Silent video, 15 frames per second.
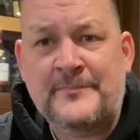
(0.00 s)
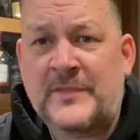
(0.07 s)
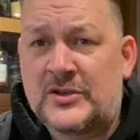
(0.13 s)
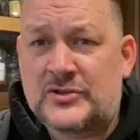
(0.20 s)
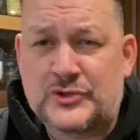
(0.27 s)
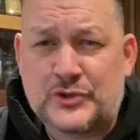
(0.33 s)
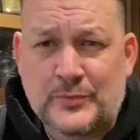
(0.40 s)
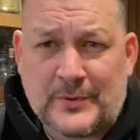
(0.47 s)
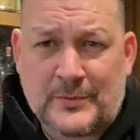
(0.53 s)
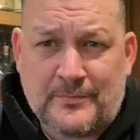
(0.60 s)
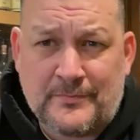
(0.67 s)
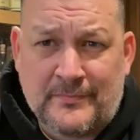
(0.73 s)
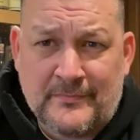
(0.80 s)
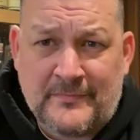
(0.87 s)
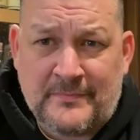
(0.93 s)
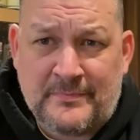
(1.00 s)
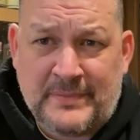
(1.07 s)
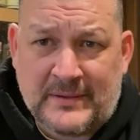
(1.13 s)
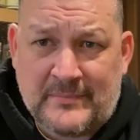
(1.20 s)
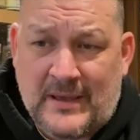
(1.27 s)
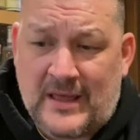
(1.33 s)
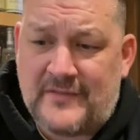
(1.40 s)
Super
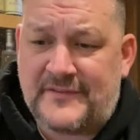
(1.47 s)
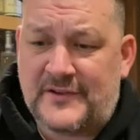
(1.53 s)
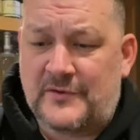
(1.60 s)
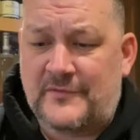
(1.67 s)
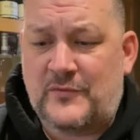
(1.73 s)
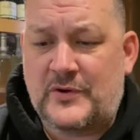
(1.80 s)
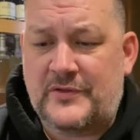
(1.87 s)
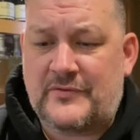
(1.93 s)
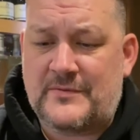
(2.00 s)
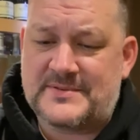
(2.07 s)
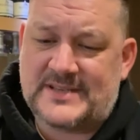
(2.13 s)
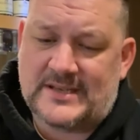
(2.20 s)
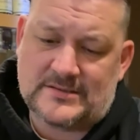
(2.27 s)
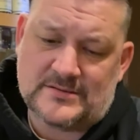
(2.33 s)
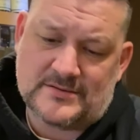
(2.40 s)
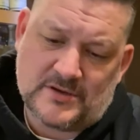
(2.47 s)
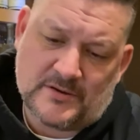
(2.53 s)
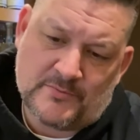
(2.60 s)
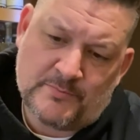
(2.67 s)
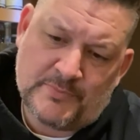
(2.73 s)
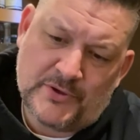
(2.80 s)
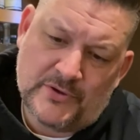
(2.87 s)
big mouthfeel, forty-three percent, so it's got a
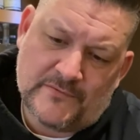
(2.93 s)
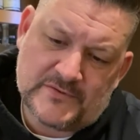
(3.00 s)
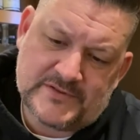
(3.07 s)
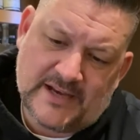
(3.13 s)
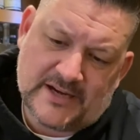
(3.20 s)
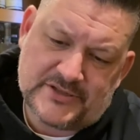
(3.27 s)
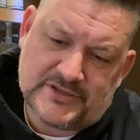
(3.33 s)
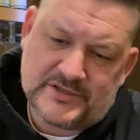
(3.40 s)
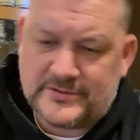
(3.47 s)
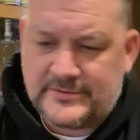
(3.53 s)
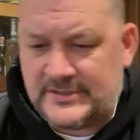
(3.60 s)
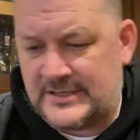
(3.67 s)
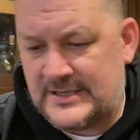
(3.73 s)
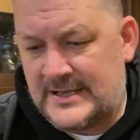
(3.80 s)
beautiful texture to it.